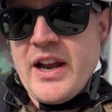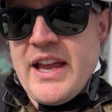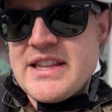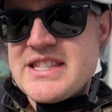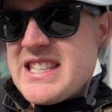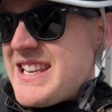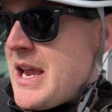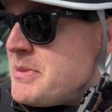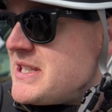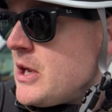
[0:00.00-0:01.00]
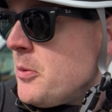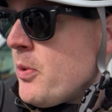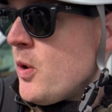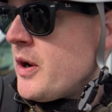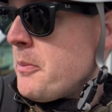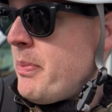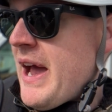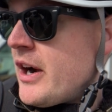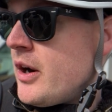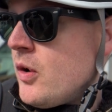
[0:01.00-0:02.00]
it's the same as the old board,
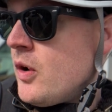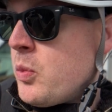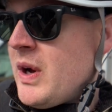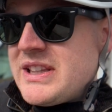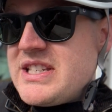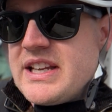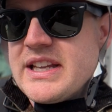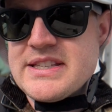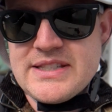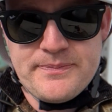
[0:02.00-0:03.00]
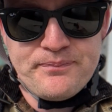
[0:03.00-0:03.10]
better, or what the deal is.